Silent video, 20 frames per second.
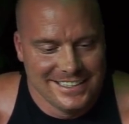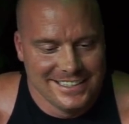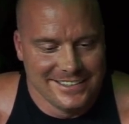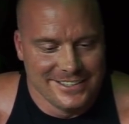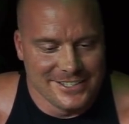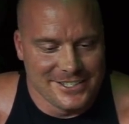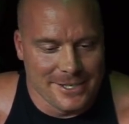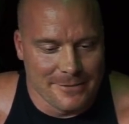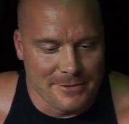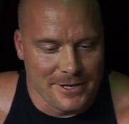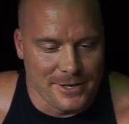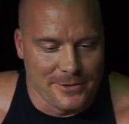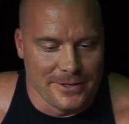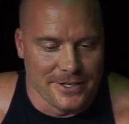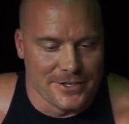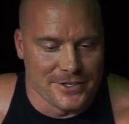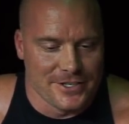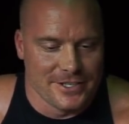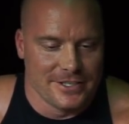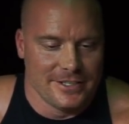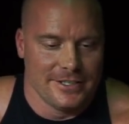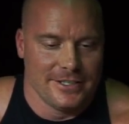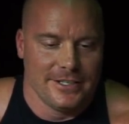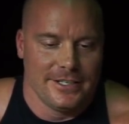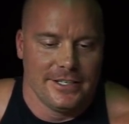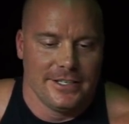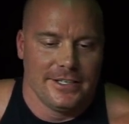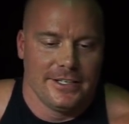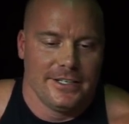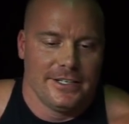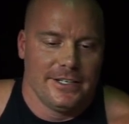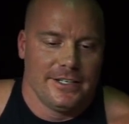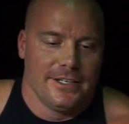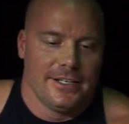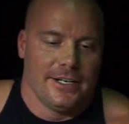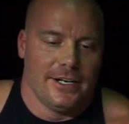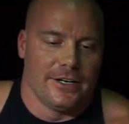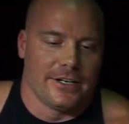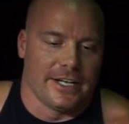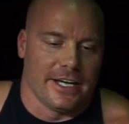What's up, you queers?
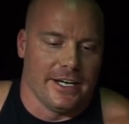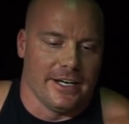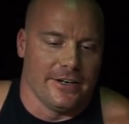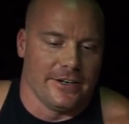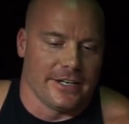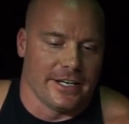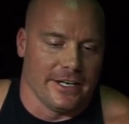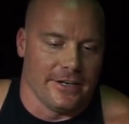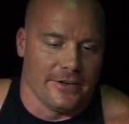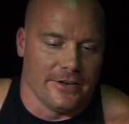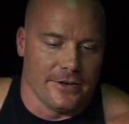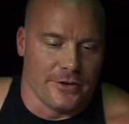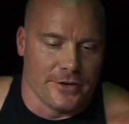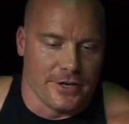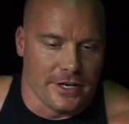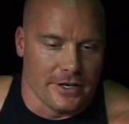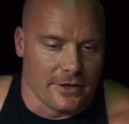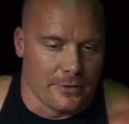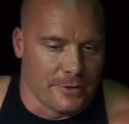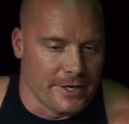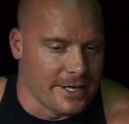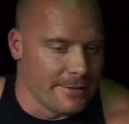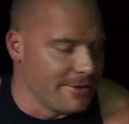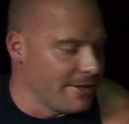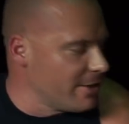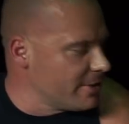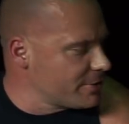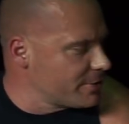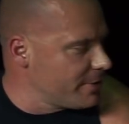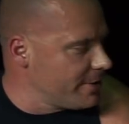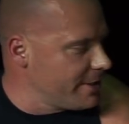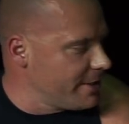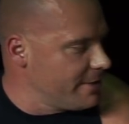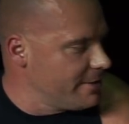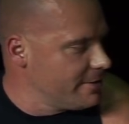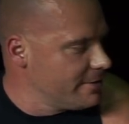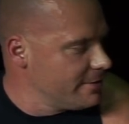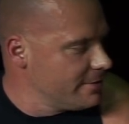Okay. Are we coming to Australia?